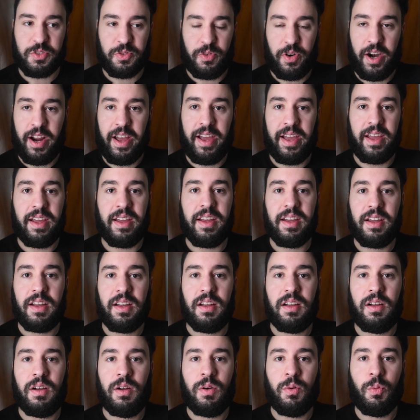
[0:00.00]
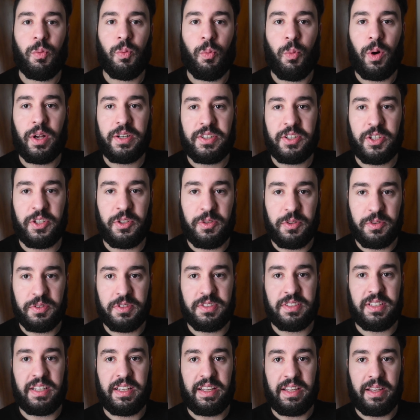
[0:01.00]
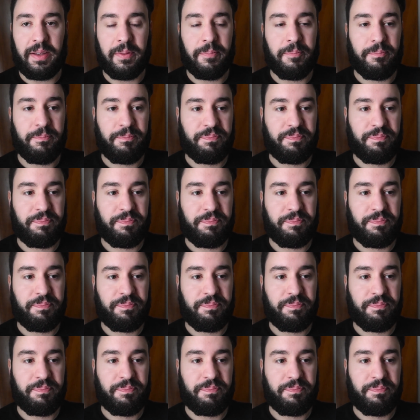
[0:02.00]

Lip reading: Rey, what do you see?